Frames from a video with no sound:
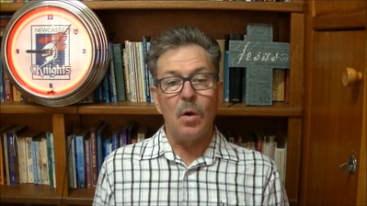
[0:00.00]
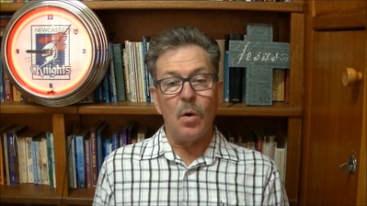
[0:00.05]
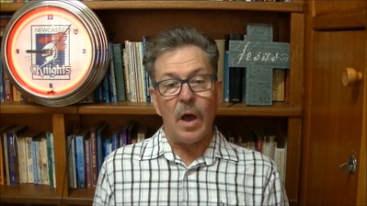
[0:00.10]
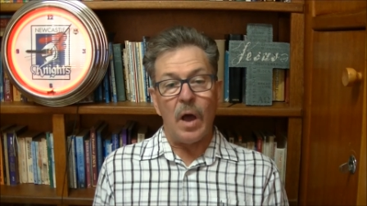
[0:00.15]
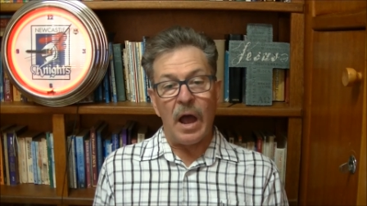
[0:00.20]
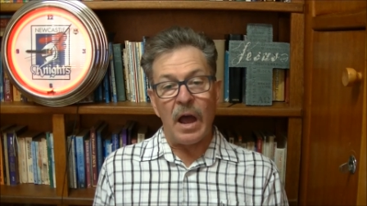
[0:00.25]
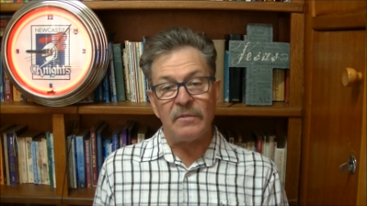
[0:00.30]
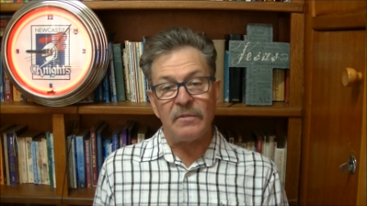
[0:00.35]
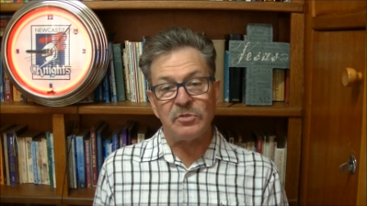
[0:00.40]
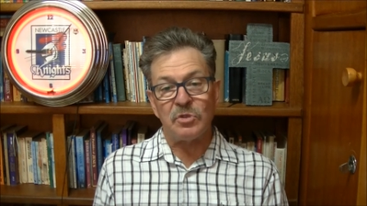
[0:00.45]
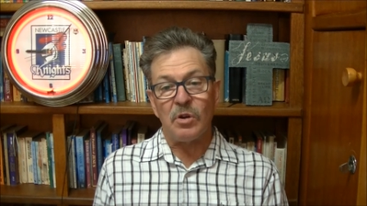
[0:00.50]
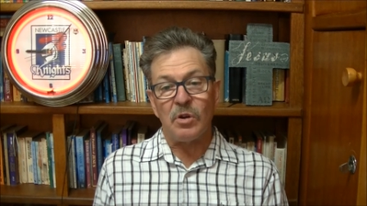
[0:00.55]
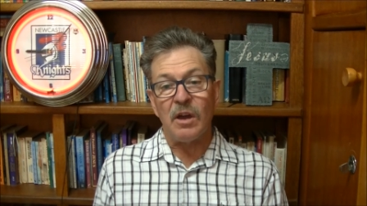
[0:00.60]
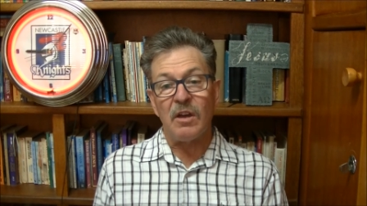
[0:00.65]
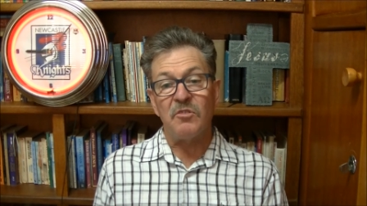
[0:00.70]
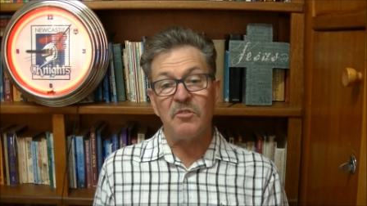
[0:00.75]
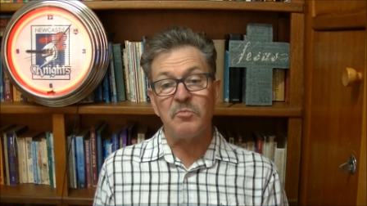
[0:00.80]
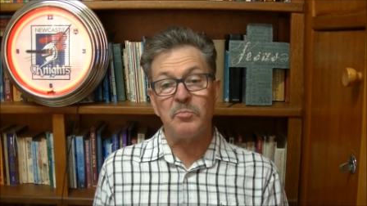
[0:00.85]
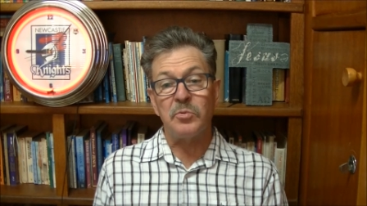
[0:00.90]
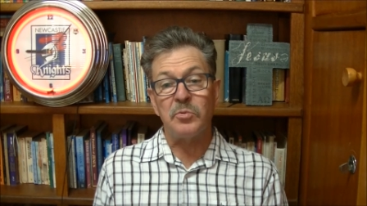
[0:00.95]
after I
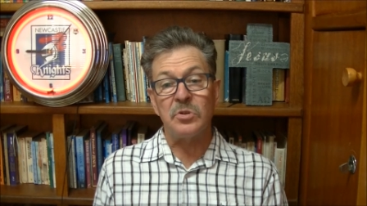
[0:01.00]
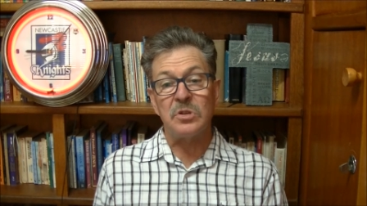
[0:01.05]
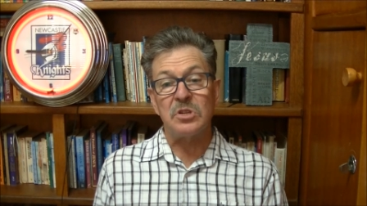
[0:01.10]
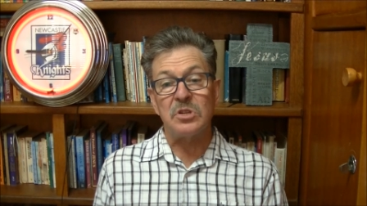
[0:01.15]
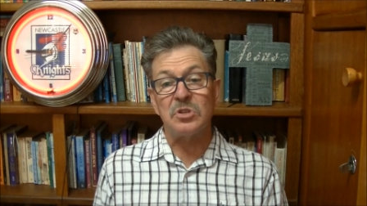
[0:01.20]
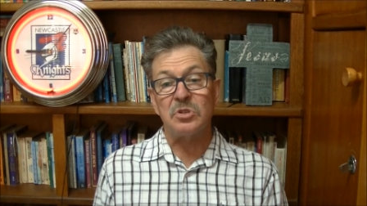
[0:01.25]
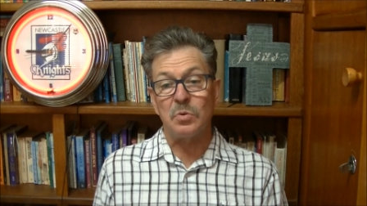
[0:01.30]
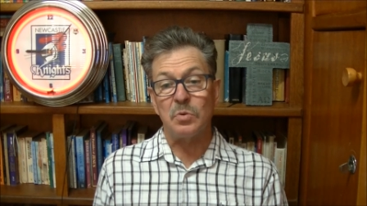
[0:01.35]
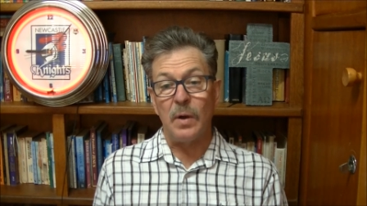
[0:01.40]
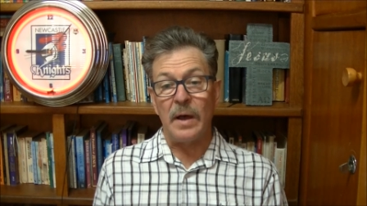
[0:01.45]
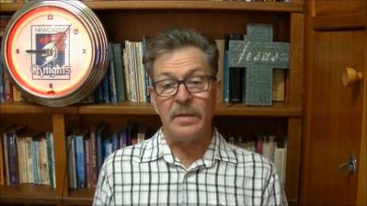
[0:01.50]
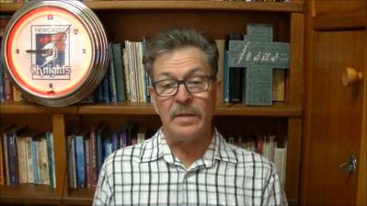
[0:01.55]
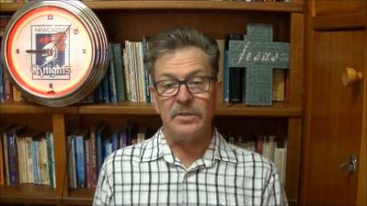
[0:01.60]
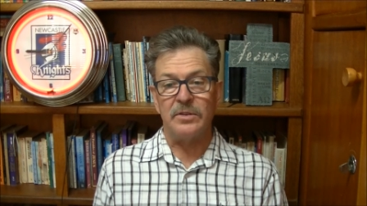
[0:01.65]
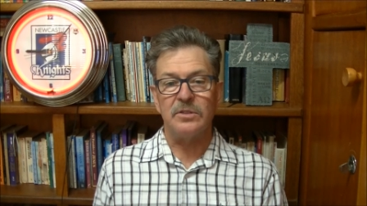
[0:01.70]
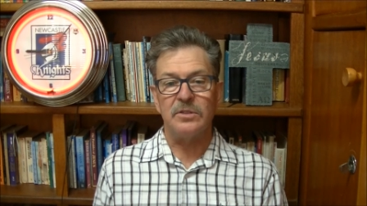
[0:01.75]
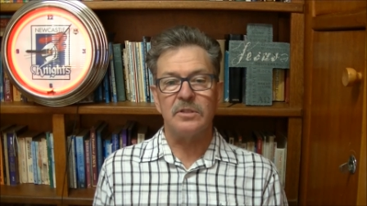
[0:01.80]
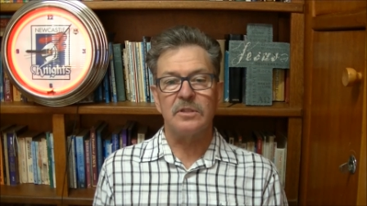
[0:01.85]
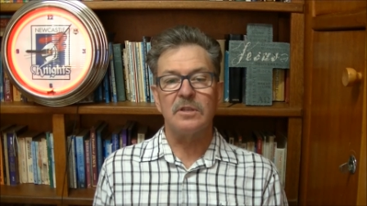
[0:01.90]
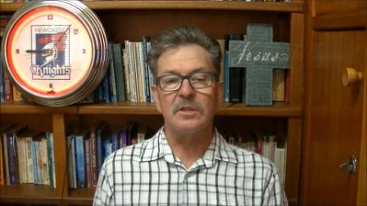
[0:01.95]
have preached to
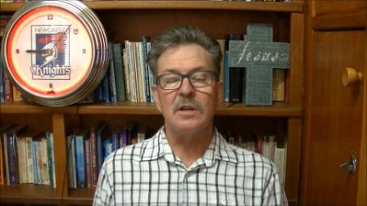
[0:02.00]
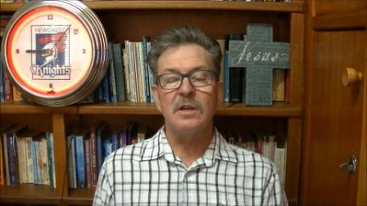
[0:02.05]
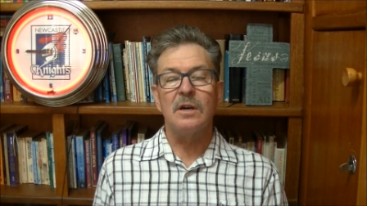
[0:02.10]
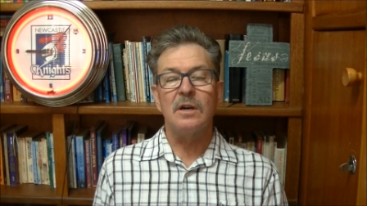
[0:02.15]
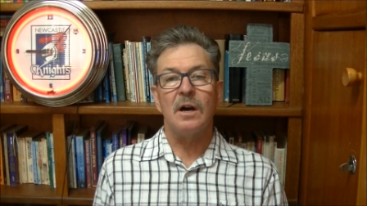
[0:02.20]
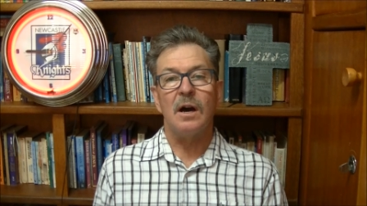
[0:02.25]
others,